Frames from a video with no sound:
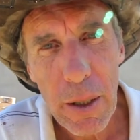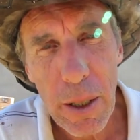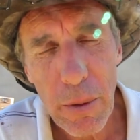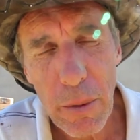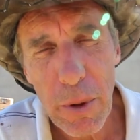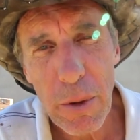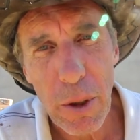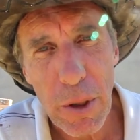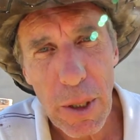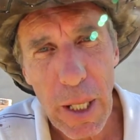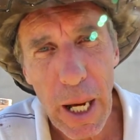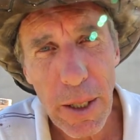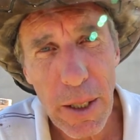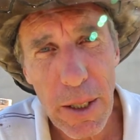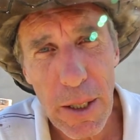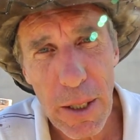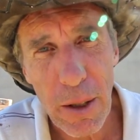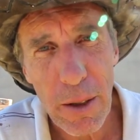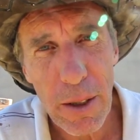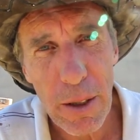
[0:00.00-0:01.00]
Then we've got the other
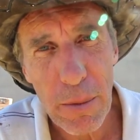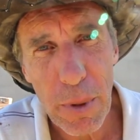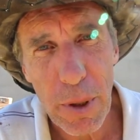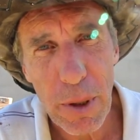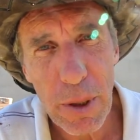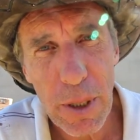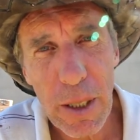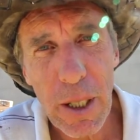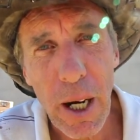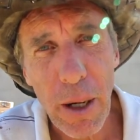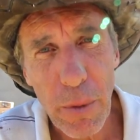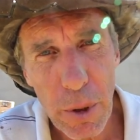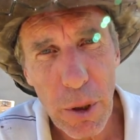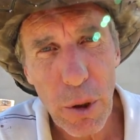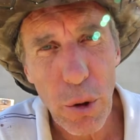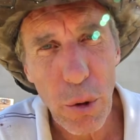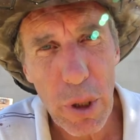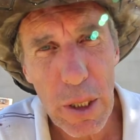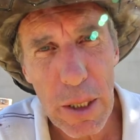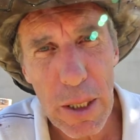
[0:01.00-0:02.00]
side of the building. I would
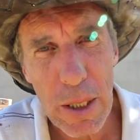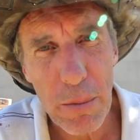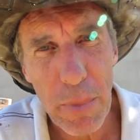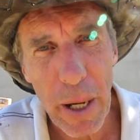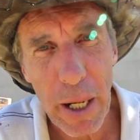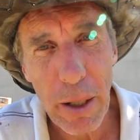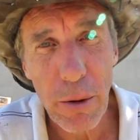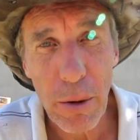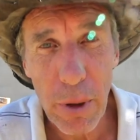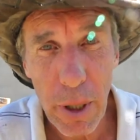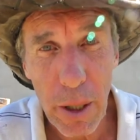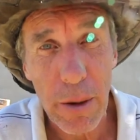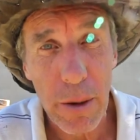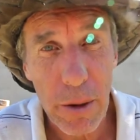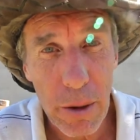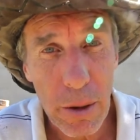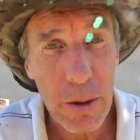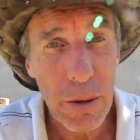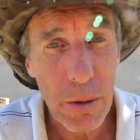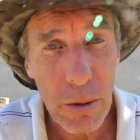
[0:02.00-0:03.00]
call this the back, although it
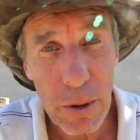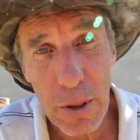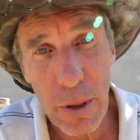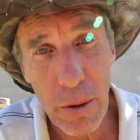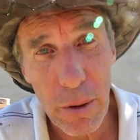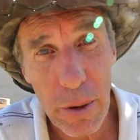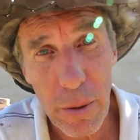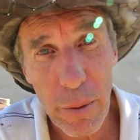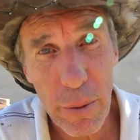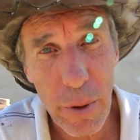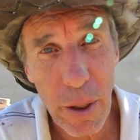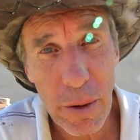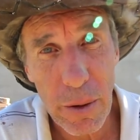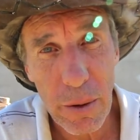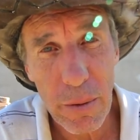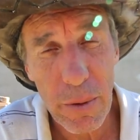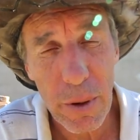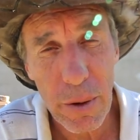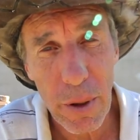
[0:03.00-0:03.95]
looks also on the front of the